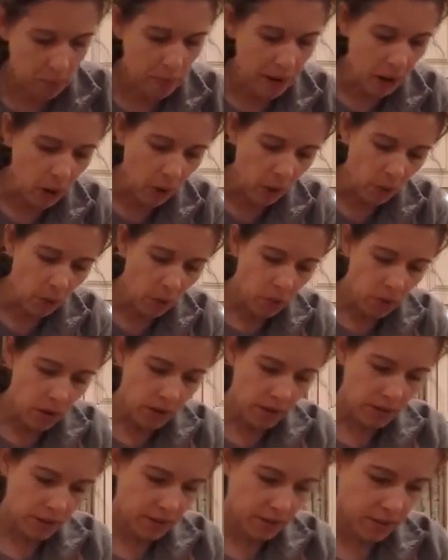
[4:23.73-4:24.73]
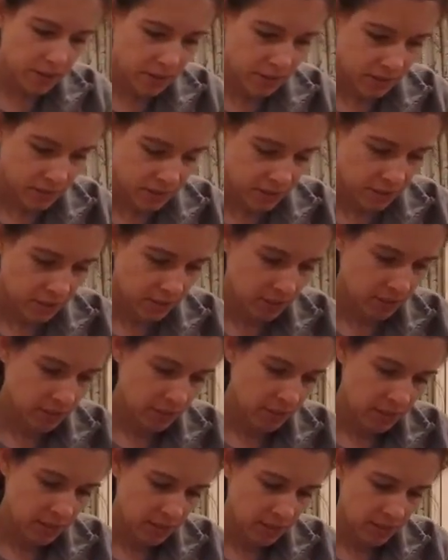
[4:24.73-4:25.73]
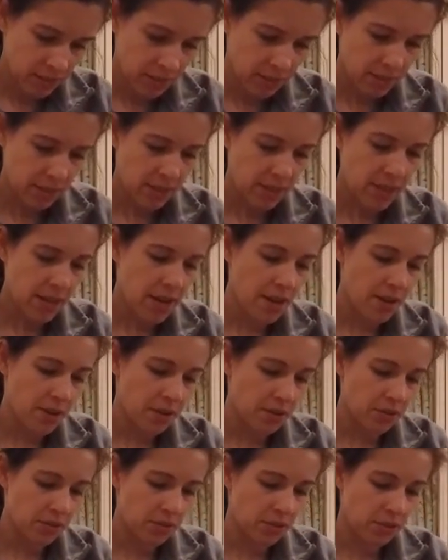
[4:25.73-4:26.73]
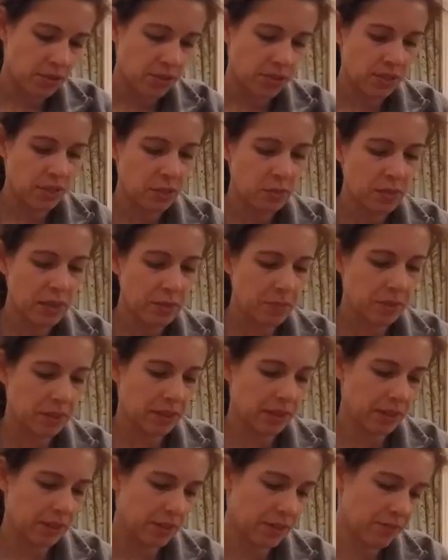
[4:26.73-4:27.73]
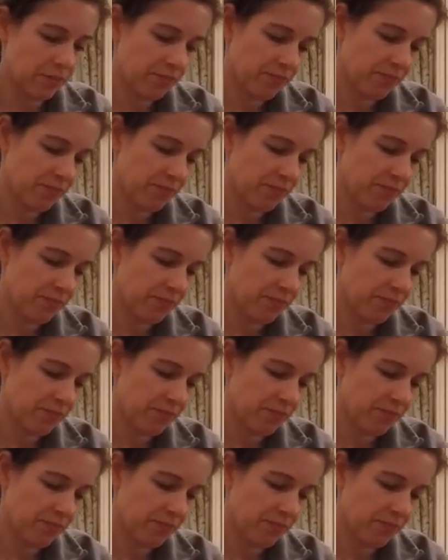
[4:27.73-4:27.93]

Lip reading: bow to those using the pipe cleaner.